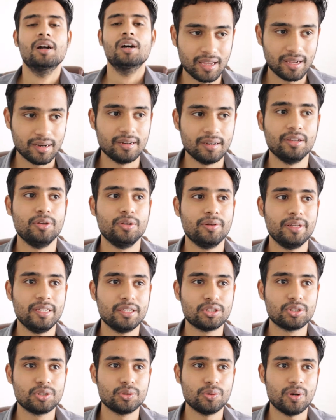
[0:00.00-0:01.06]
And you
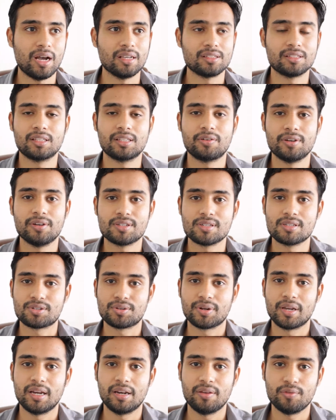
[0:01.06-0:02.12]
need to answer the
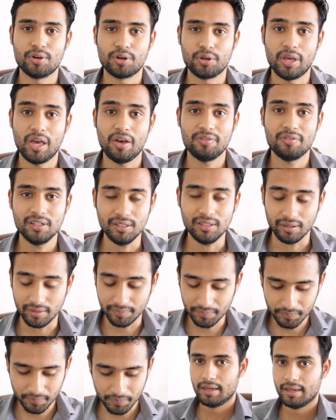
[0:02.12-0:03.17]
questions regarding what you have heard.
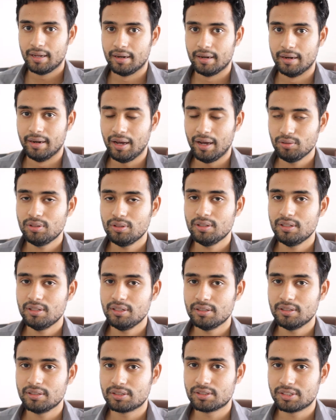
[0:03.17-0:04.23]
Now
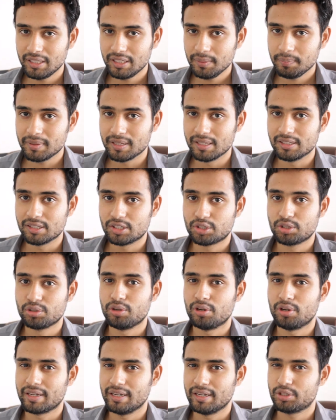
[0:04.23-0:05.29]
the tip is to
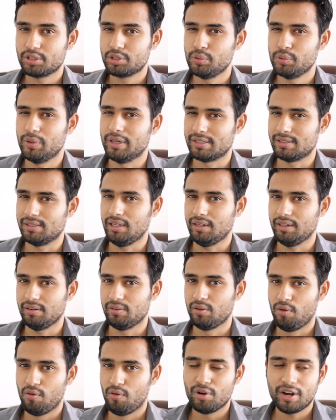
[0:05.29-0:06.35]
not get too excited.
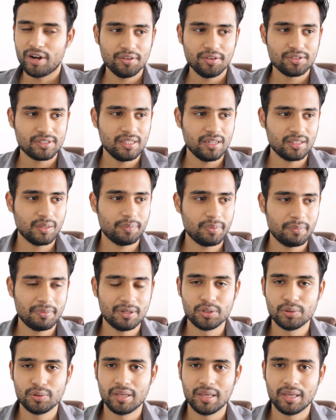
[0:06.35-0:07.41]
What I've seen other
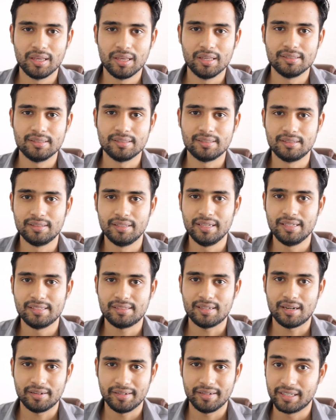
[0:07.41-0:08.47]
people doing is they
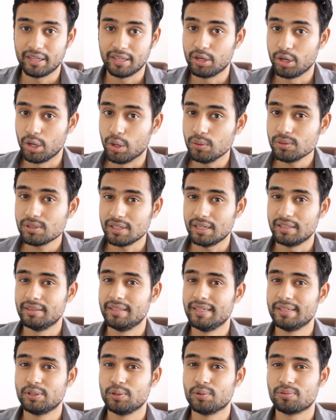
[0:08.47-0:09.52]
start taking notes and
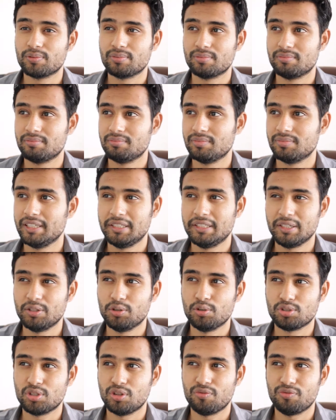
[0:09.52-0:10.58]
they take
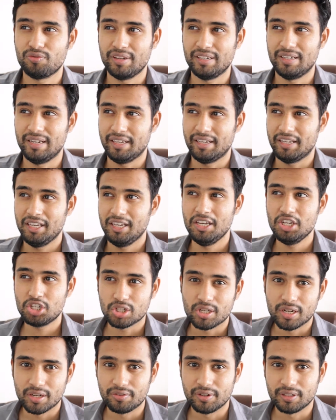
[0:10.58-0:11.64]
notes of like
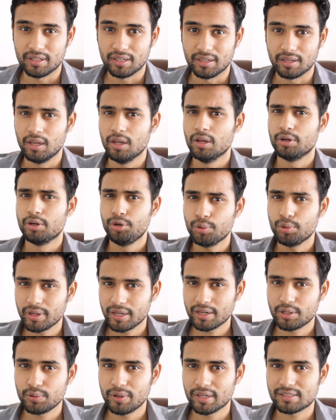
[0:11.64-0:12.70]
each and everything. Don't
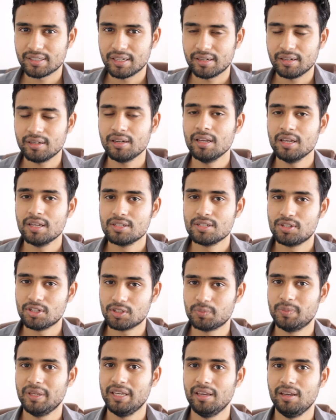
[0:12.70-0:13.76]
get too excited,
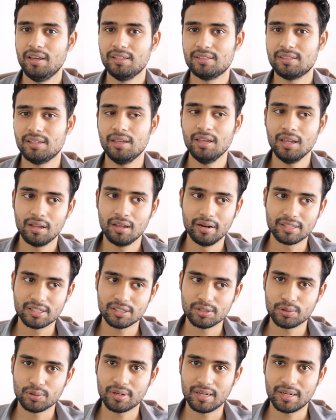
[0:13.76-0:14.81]
just be easy,
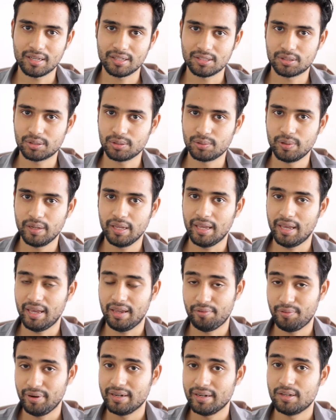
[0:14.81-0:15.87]
listen to it like a story
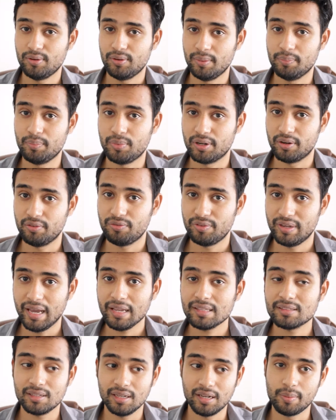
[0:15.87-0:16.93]
and write down important
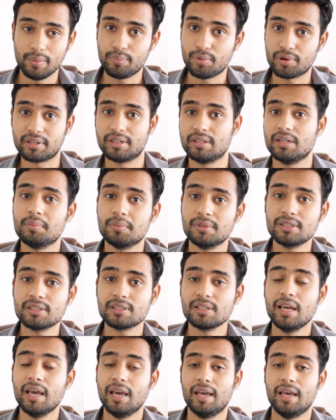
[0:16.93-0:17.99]
facts and important
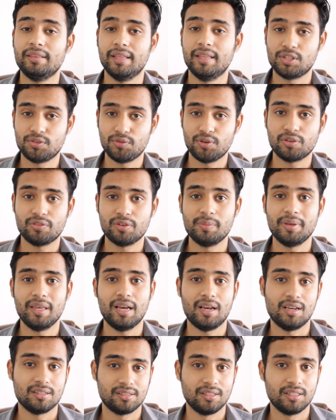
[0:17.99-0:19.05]
numbers, and that's what will be
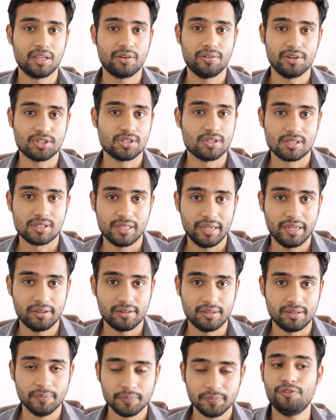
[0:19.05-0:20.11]
asked in the questions
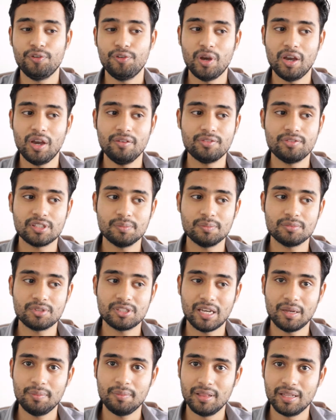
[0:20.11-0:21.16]
later. If you have some
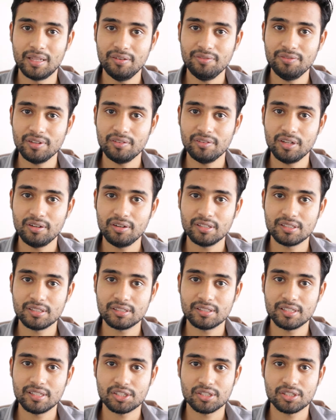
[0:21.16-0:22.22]
time left in your
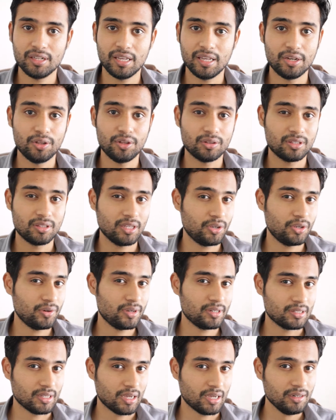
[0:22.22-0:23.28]
listening section and you think you
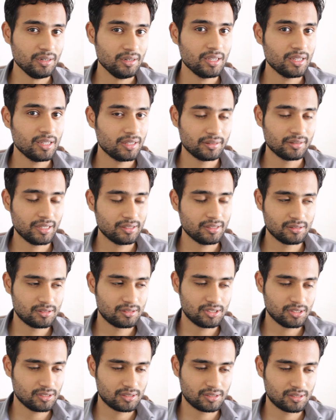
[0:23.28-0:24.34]
are done, then
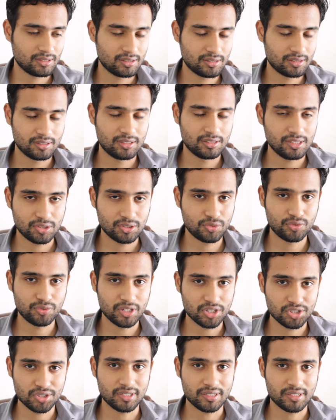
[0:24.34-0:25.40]
just
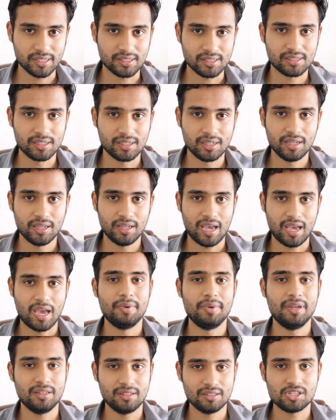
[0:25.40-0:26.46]
finish the test. I
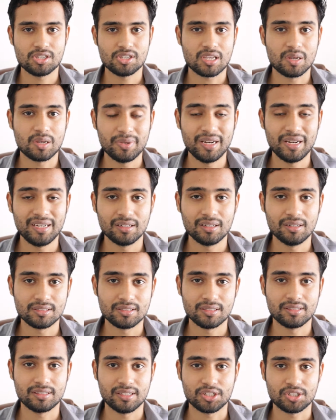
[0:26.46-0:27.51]
mean, just complete the
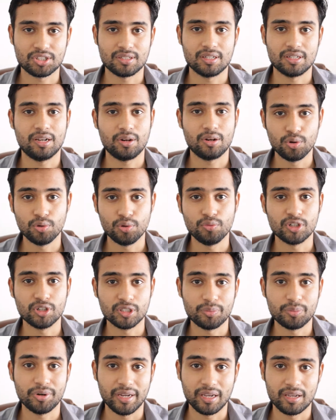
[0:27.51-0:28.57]
listening section and go for
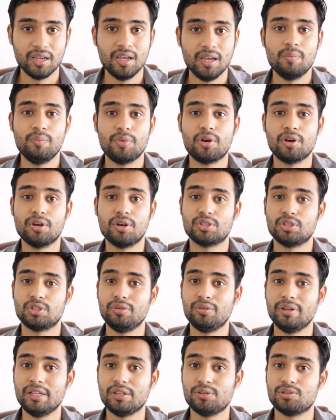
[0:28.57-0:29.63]
the break, because
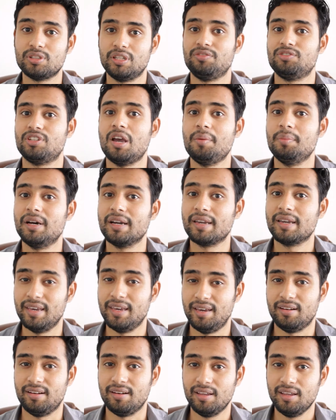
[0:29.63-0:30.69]
you need to save time
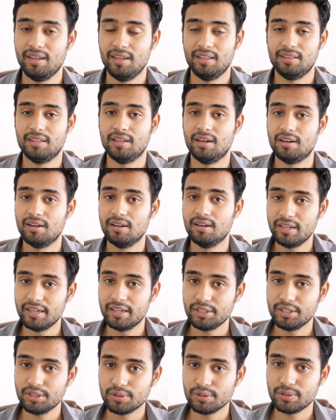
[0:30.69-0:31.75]
again. The earlier
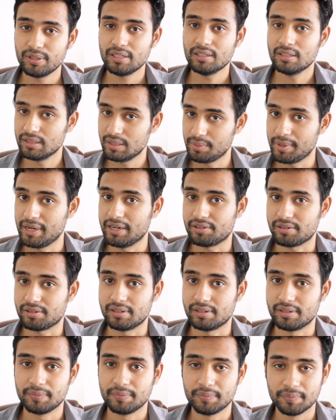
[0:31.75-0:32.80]
you do it, the better.
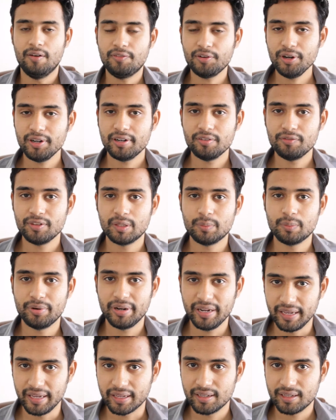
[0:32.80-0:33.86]
After you're done with the
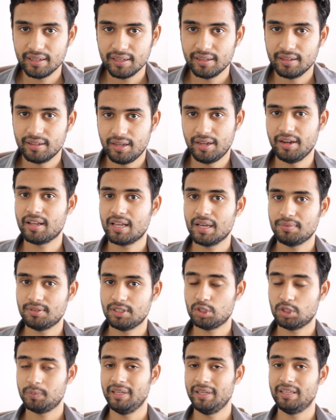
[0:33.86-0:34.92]
break, here comes
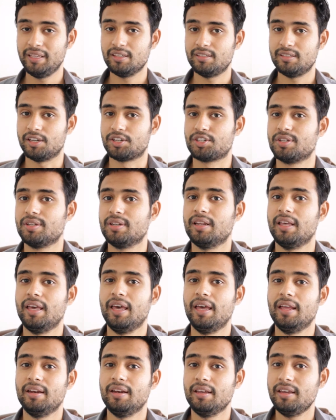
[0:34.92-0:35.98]
the speaking section,
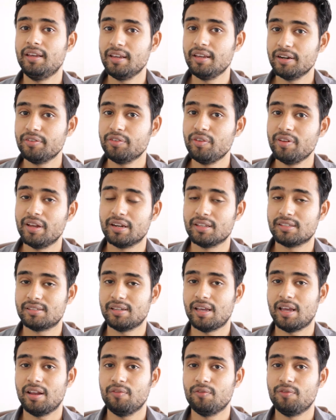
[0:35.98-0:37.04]
and here we'll
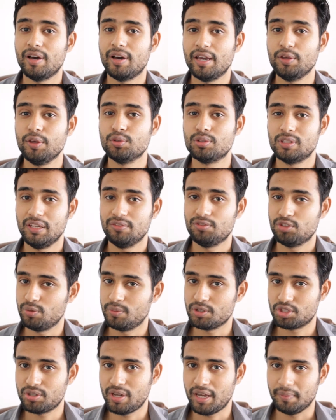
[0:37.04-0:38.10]
understand why you saved so
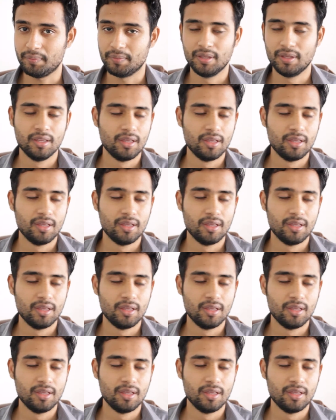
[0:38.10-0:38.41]
much time.